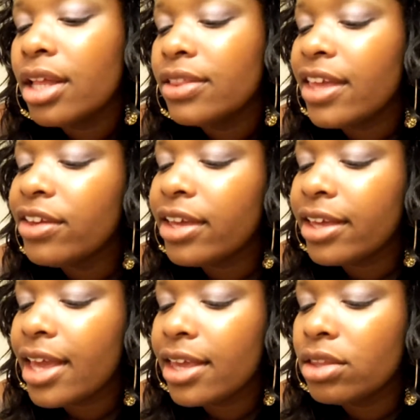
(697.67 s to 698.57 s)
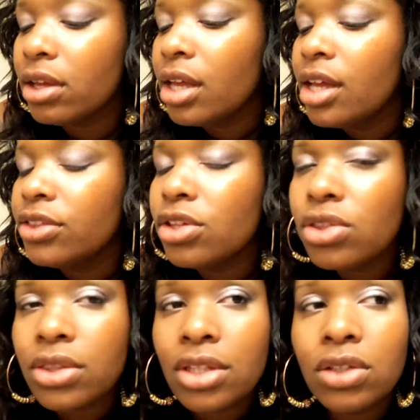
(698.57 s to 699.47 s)
Then you get a cakey look. The
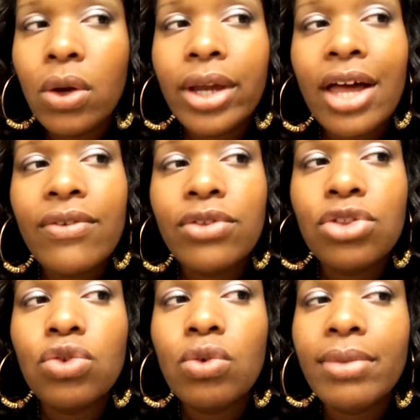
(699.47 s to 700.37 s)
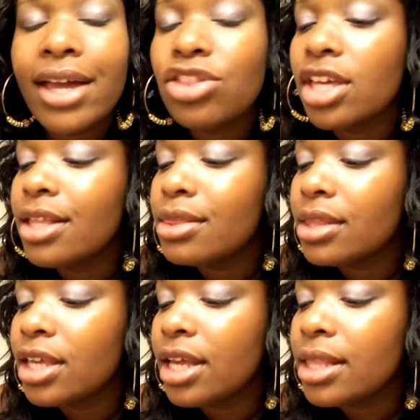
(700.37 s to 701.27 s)
L'Oreal True Match
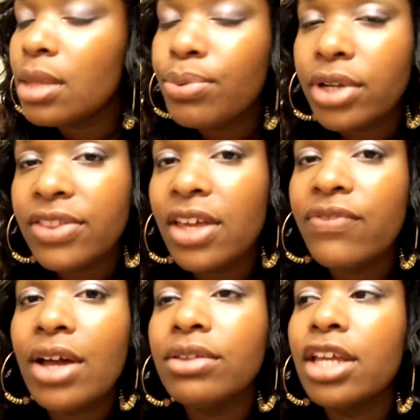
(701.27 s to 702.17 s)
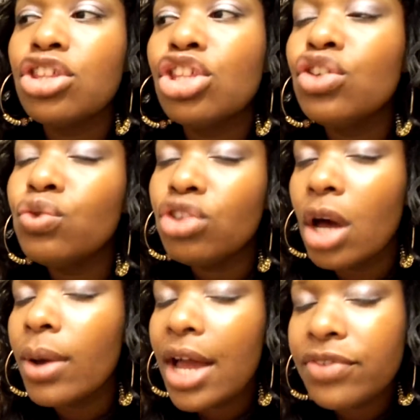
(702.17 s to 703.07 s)
it's a pretty thick foundation. You
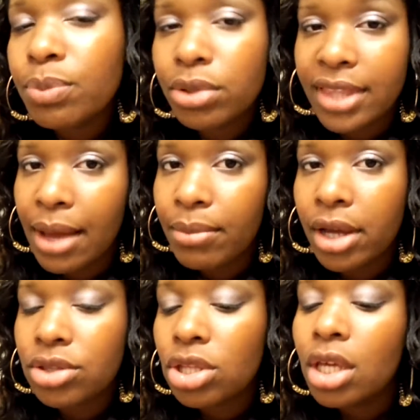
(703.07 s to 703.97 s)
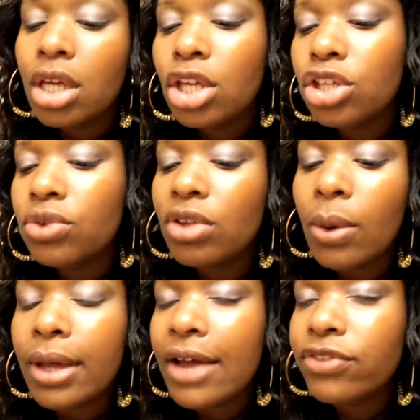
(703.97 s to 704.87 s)
don't have to put that much. You
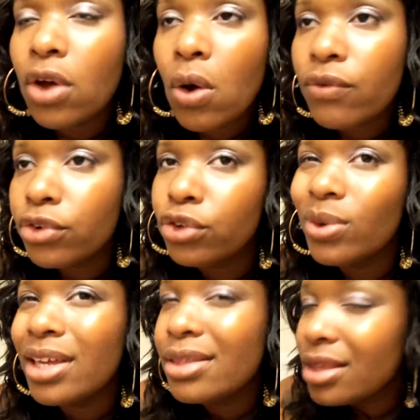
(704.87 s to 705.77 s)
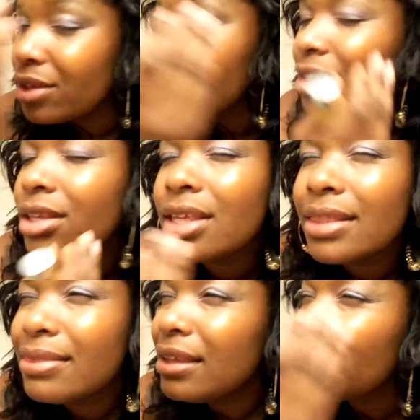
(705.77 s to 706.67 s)
don't have to overdo it, because then you're going to
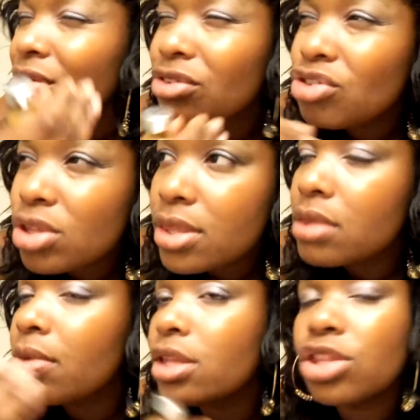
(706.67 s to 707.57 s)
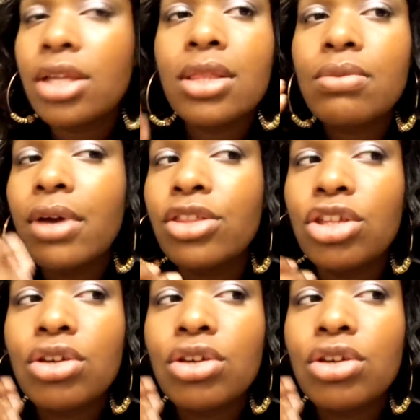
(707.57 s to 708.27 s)
see you're just smudging and smudging.